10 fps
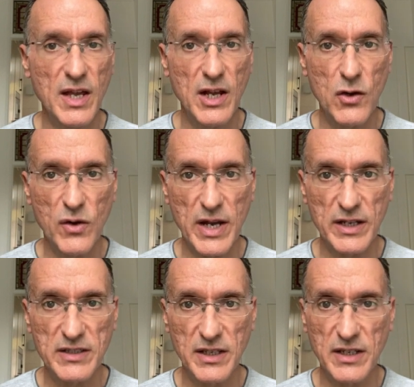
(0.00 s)
a
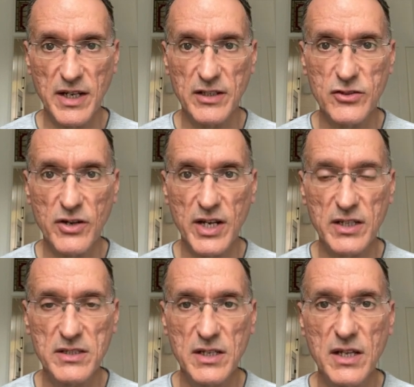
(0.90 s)
long-acting
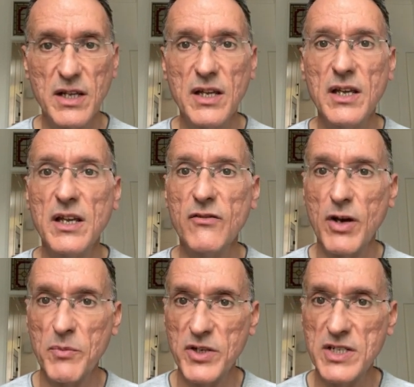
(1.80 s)
nitrate,
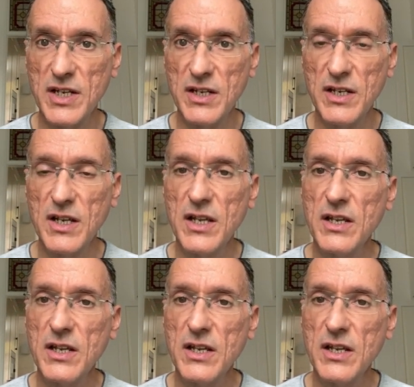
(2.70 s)
evaprodine,